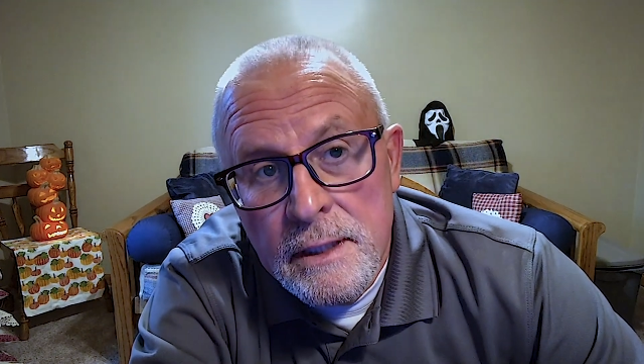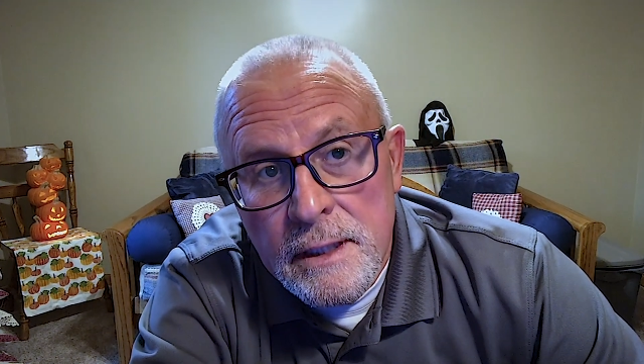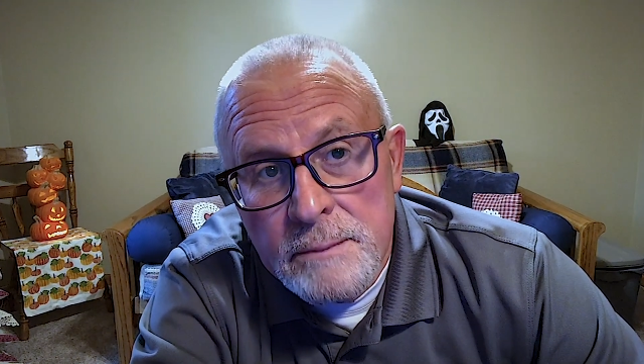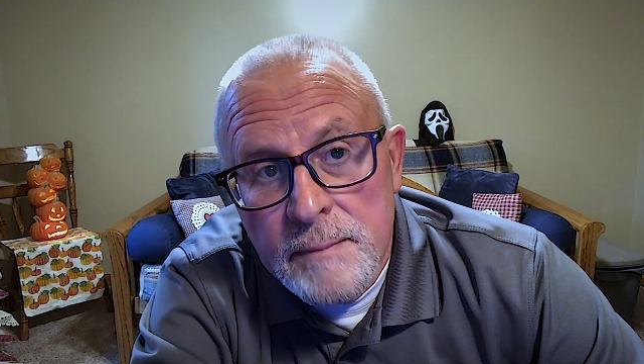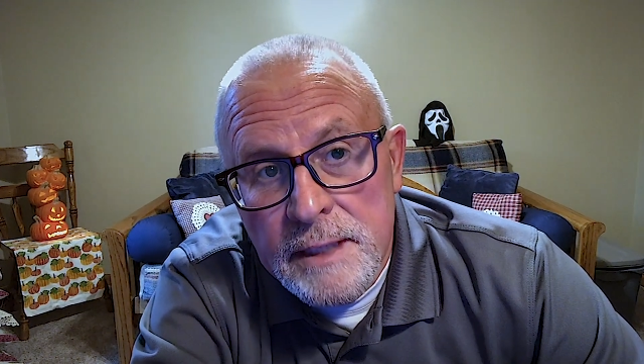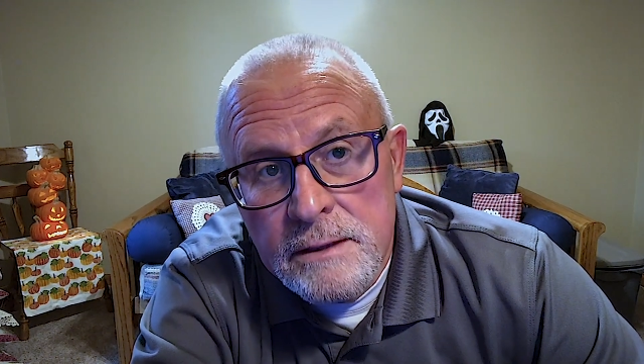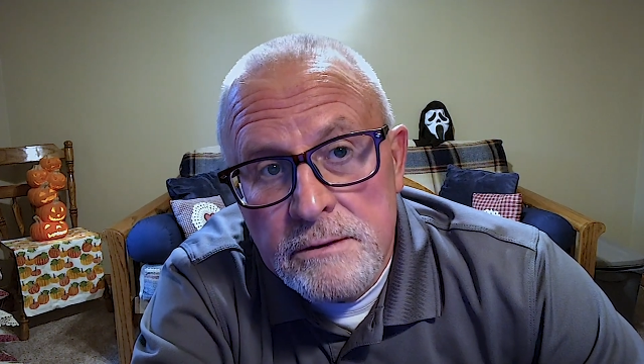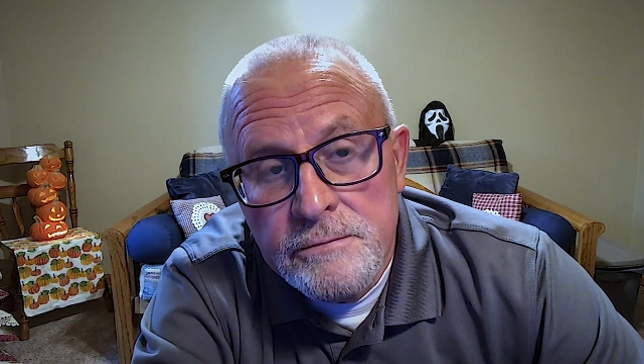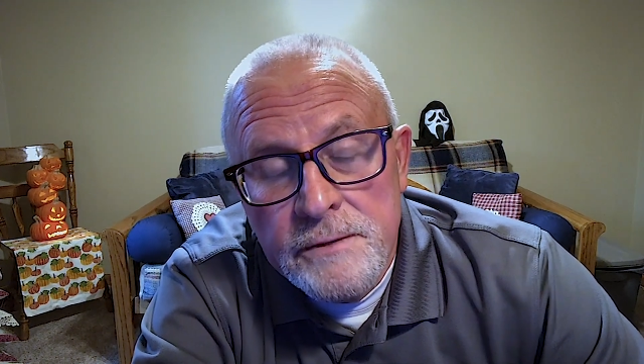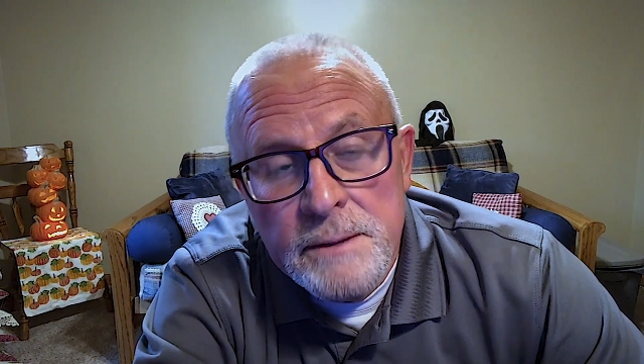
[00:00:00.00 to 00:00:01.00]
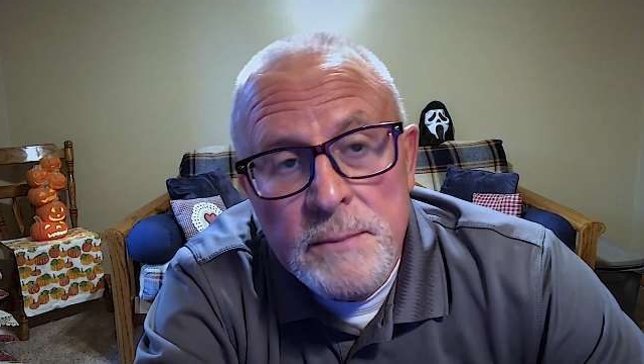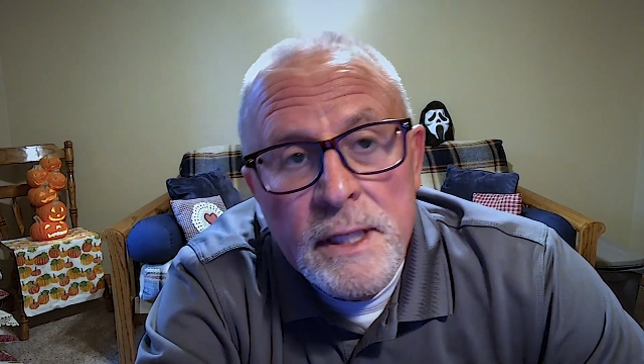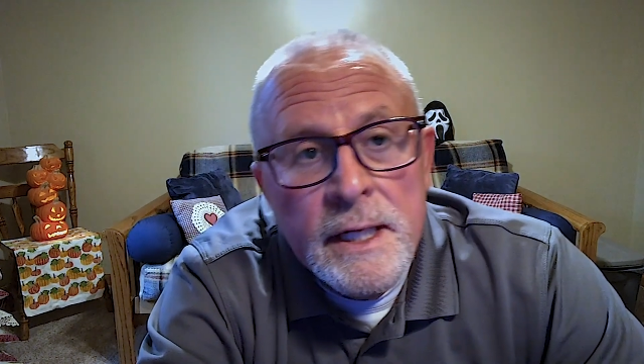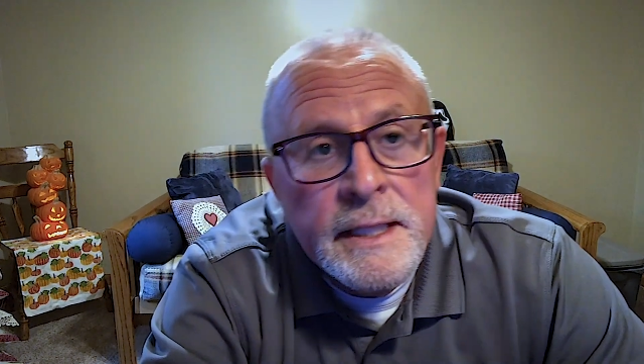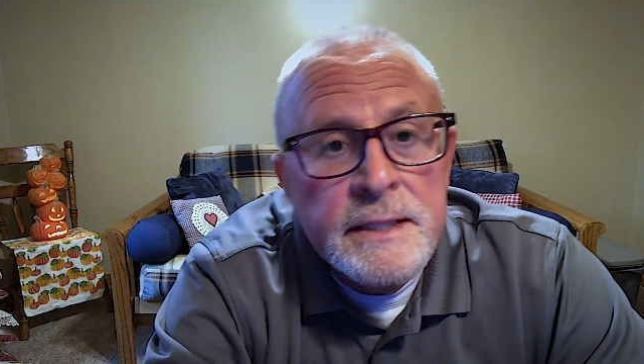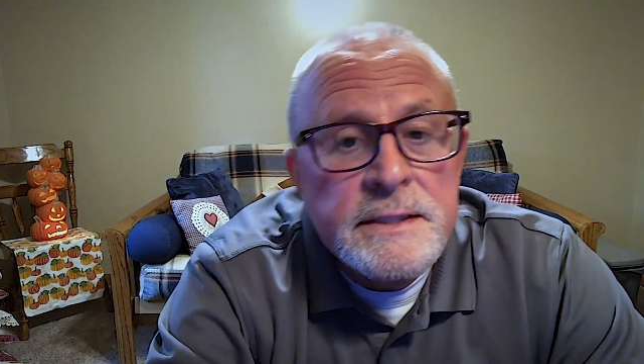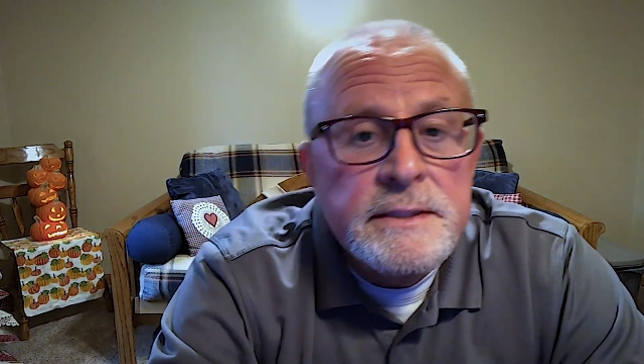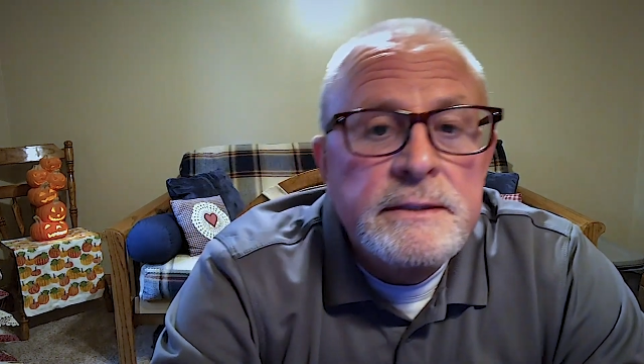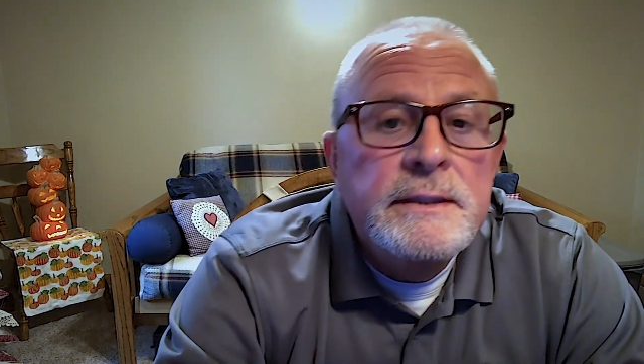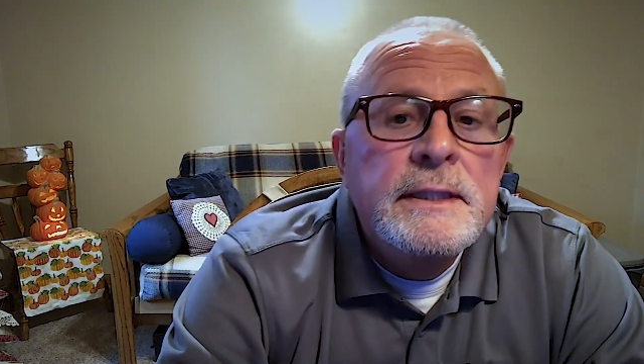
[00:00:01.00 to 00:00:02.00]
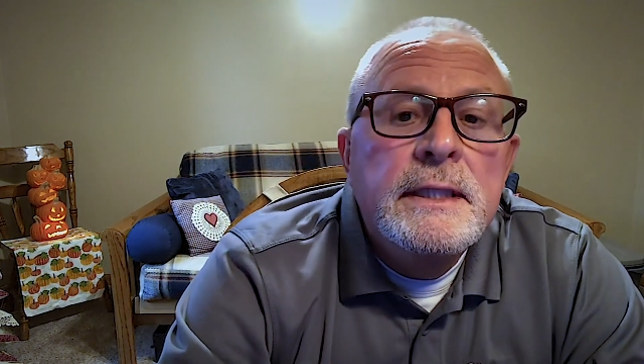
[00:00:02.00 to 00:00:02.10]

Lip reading: like my little friend behind us.